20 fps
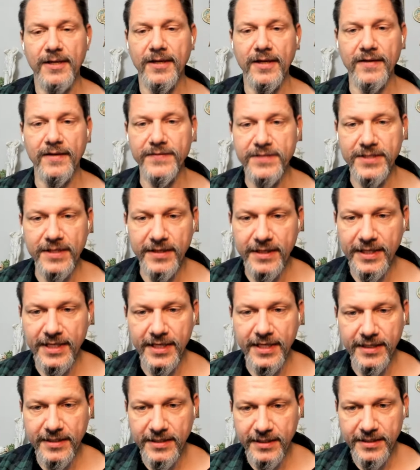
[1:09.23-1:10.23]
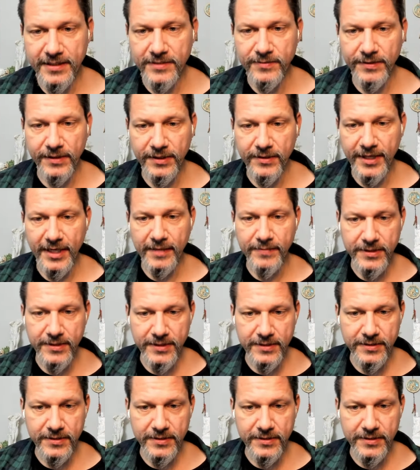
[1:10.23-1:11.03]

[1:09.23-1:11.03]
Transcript: all of a sudden the content gets really crappy